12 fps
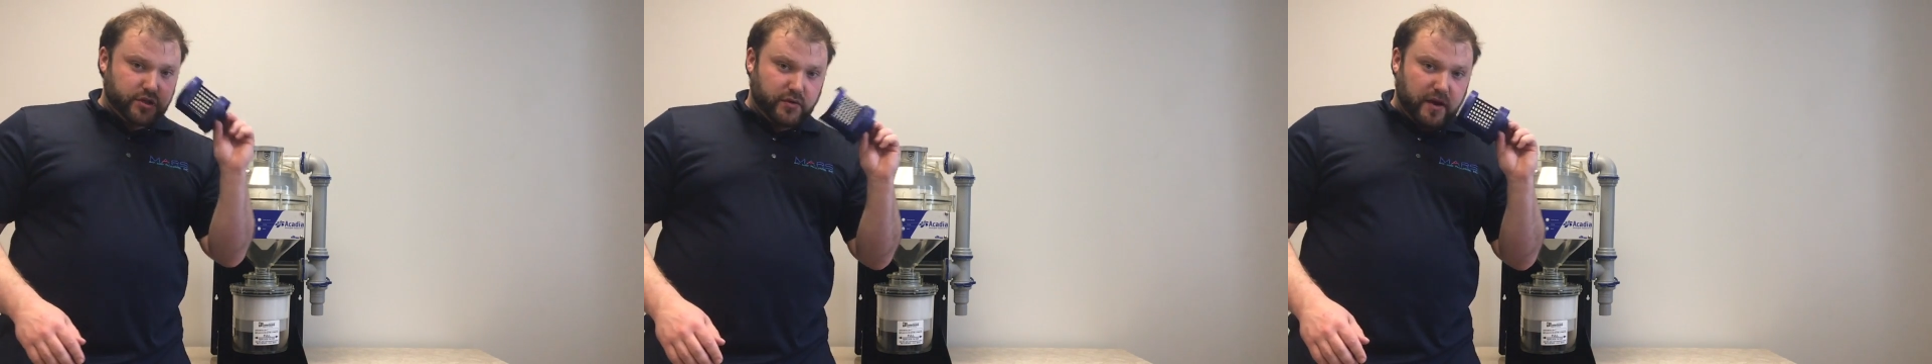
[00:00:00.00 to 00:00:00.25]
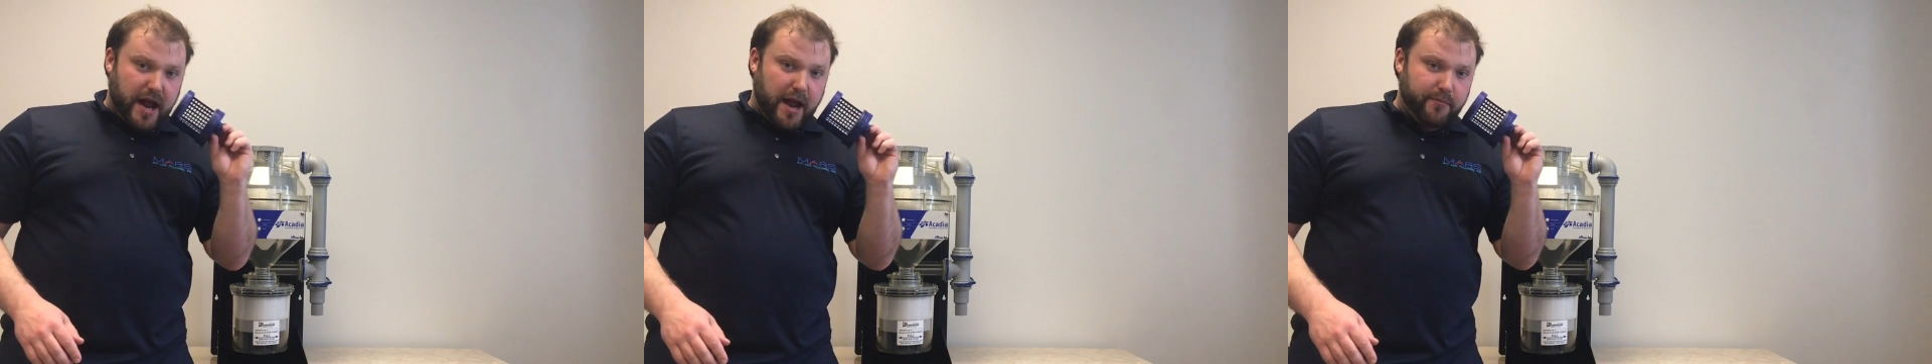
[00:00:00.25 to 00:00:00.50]

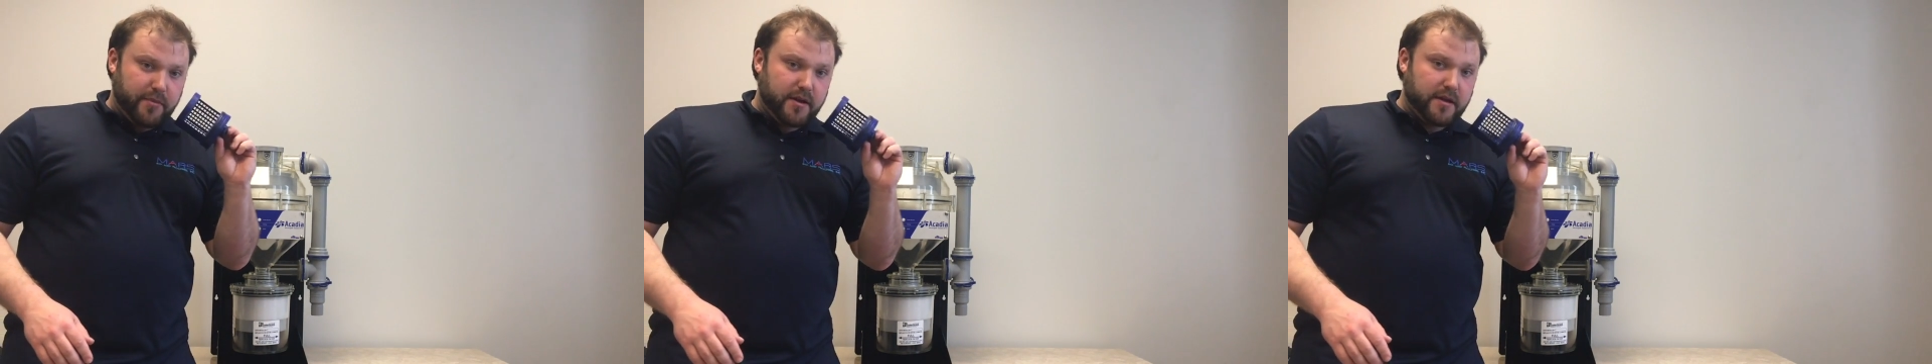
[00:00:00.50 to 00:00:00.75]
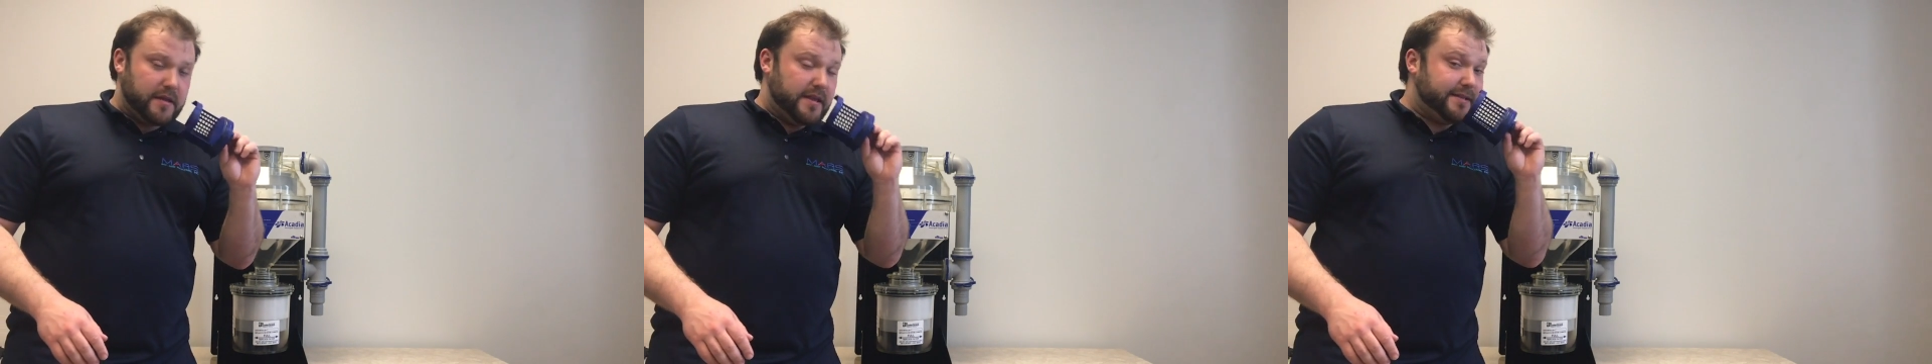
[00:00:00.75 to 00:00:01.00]
trap,
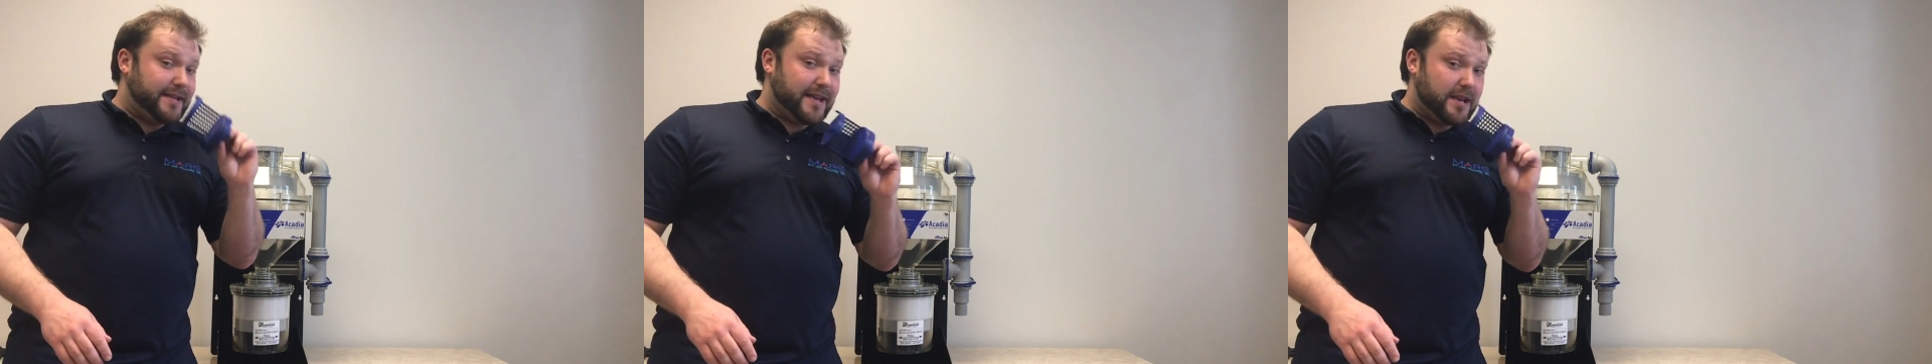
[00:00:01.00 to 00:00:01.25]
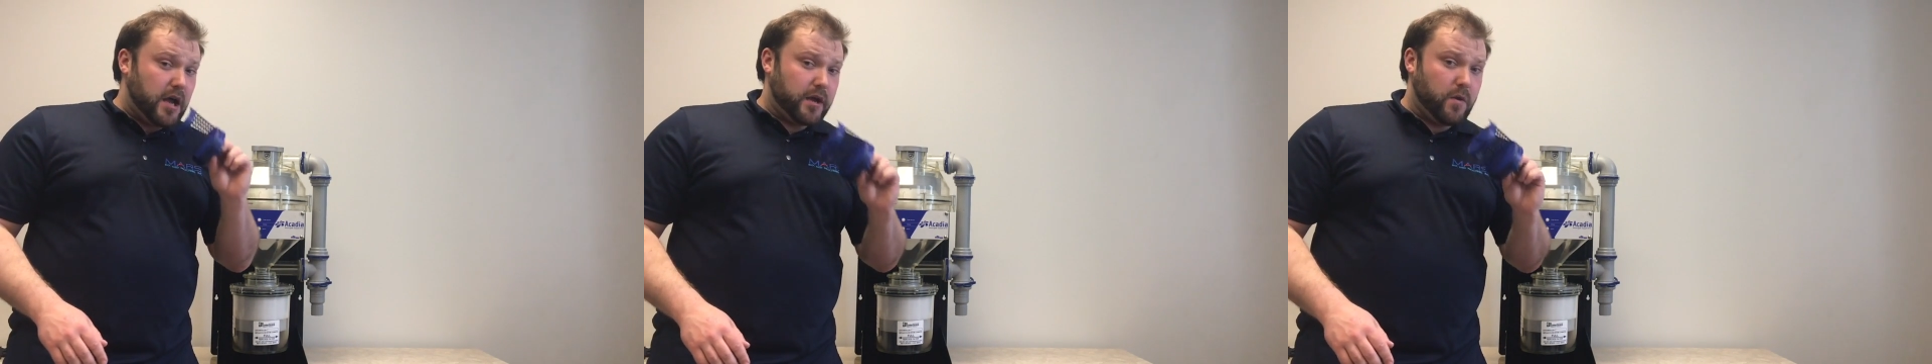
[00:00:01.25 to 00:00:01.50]
this
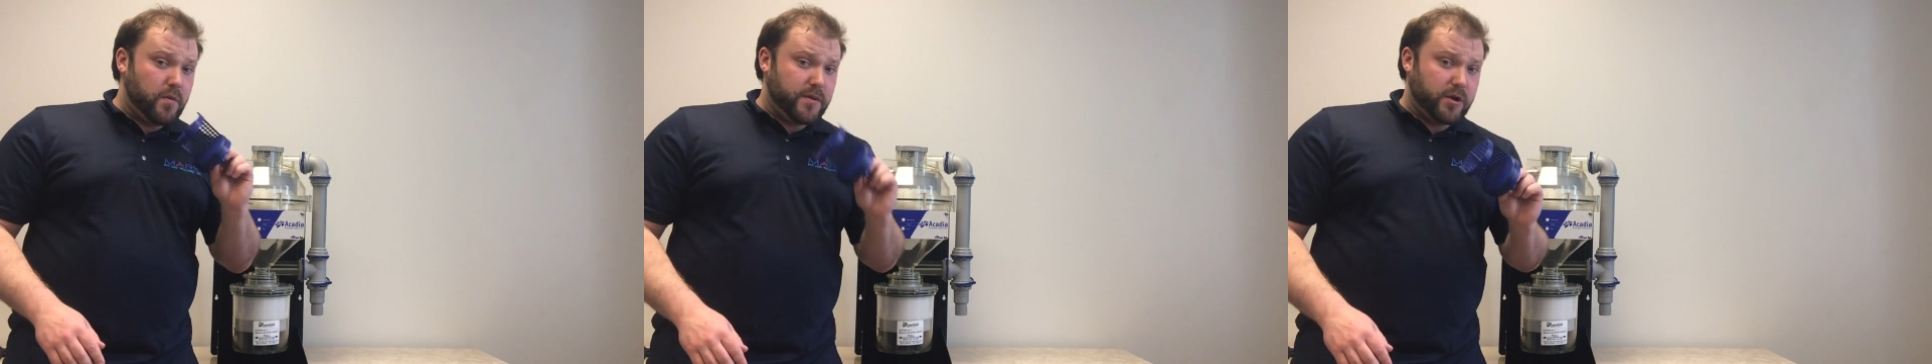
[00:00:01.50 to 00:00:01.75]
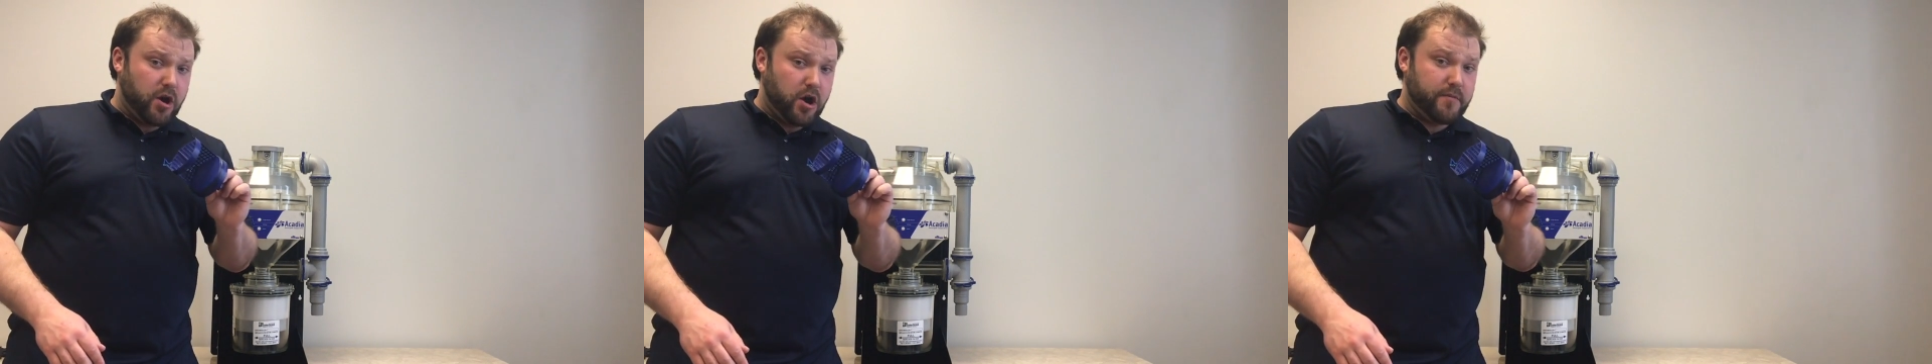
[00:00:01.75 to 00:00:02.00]
cannot go in
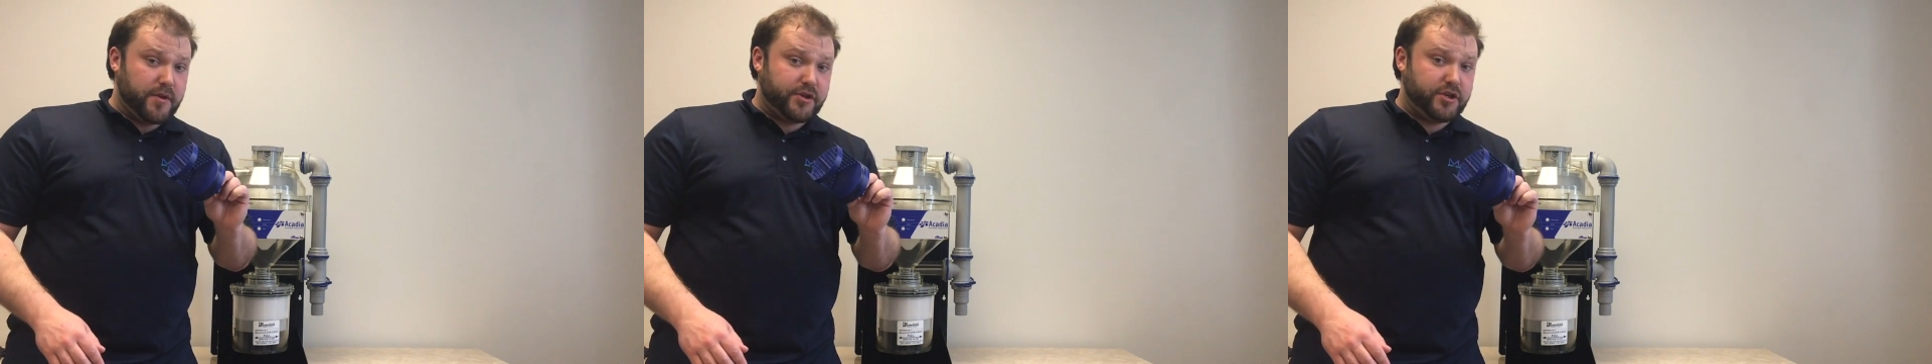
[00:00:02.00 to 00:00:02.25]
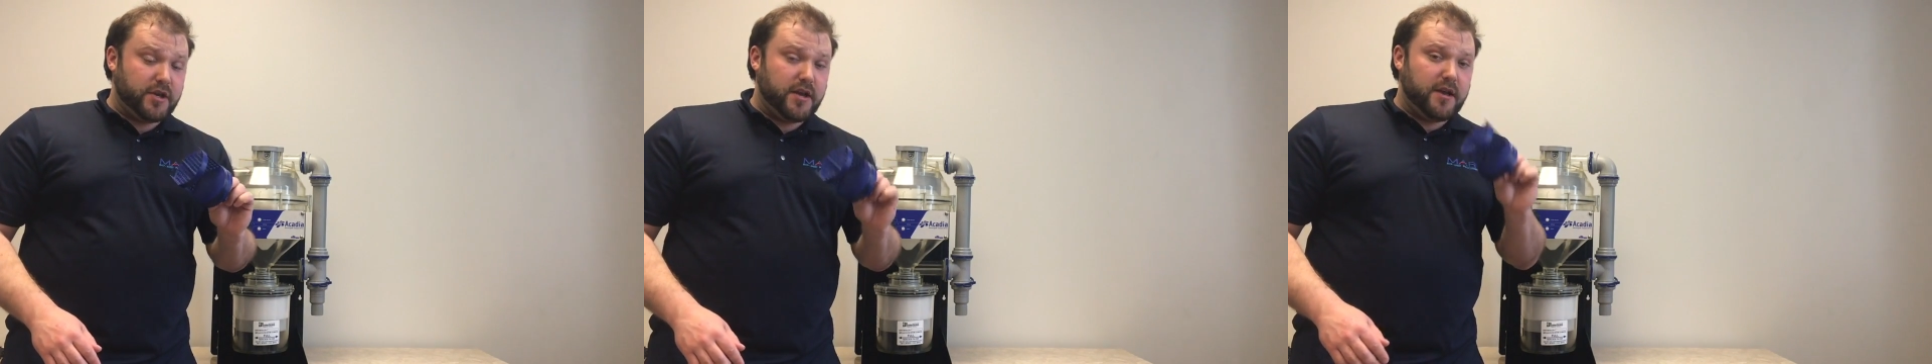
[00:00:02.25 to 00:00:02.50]
the
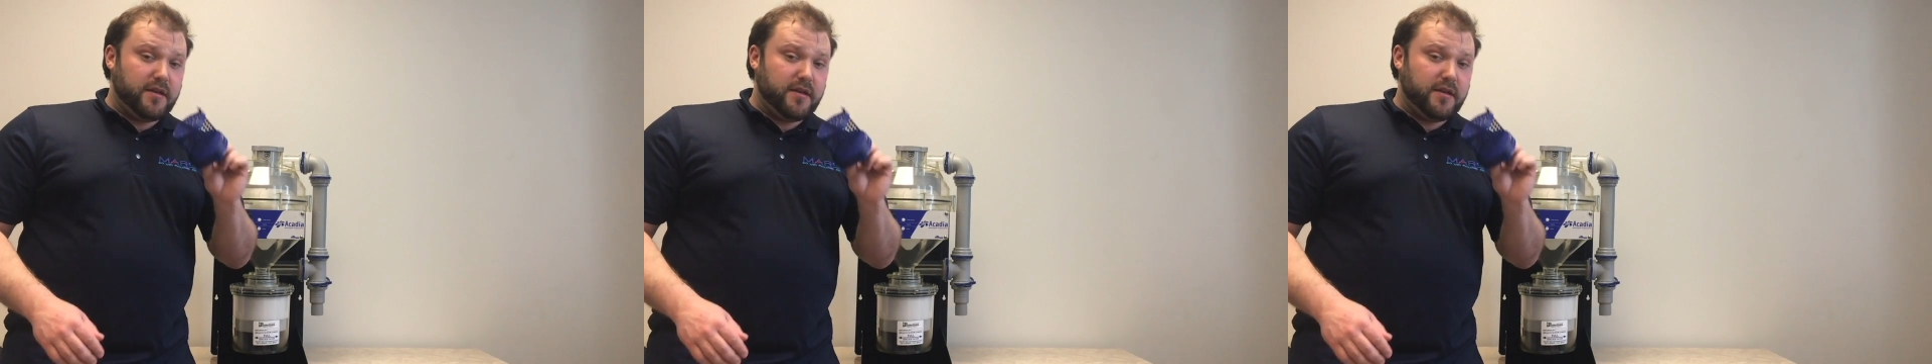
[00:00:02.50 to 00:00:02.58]
garbage.